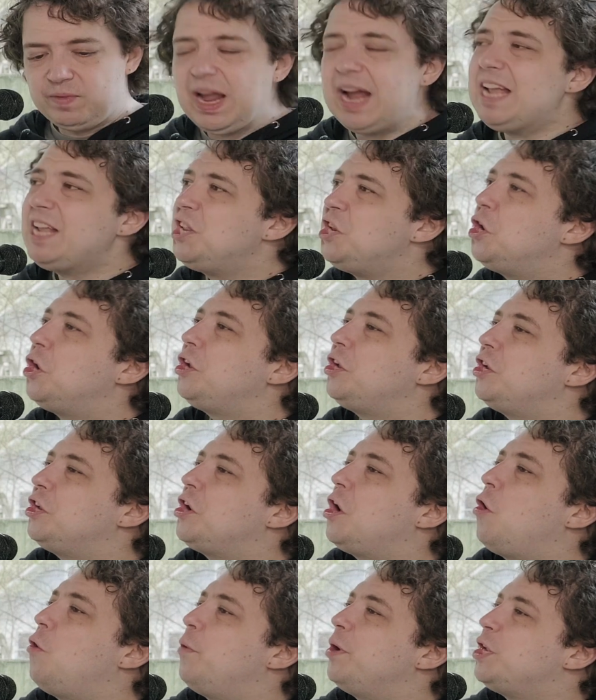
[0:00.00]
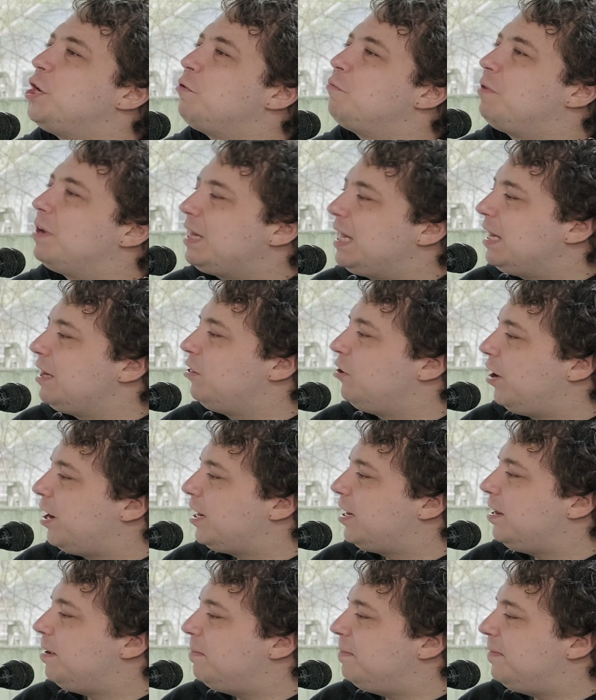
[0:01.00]
not you, you know when you really look
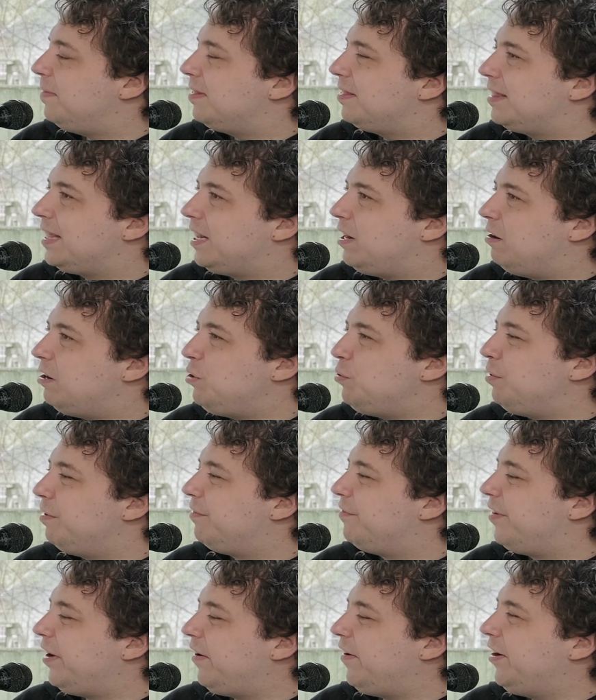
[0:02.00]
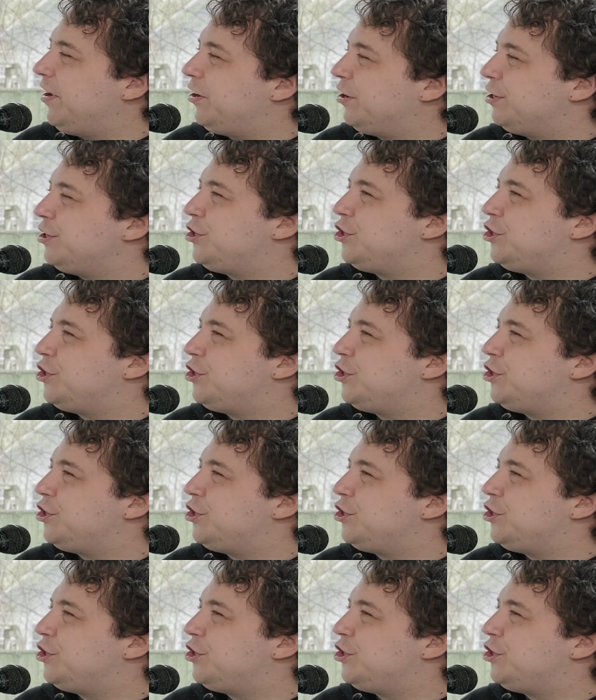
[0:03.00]
at them, they don't do a very good